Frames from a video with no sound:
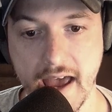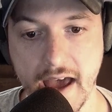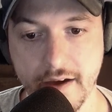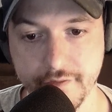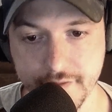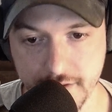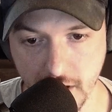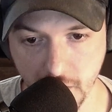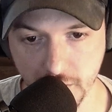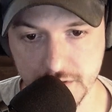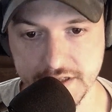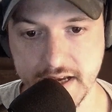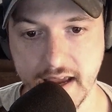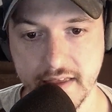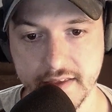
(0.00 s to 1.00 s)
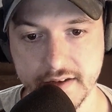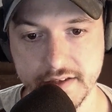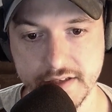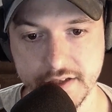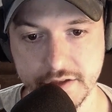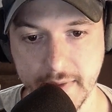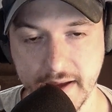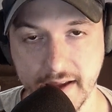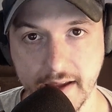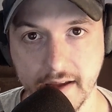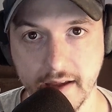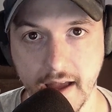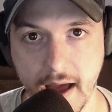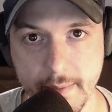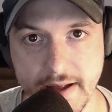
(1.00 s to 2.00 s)
have no say in the
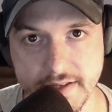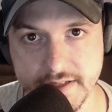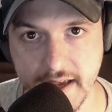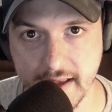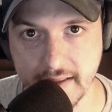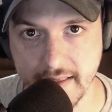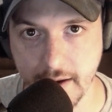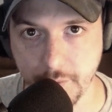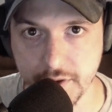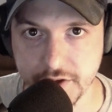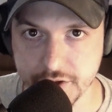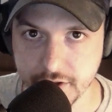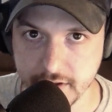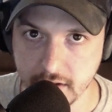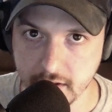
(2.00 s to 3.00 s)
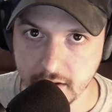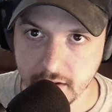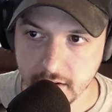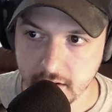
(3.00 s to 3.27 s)
decision-making. I'm not saying that we should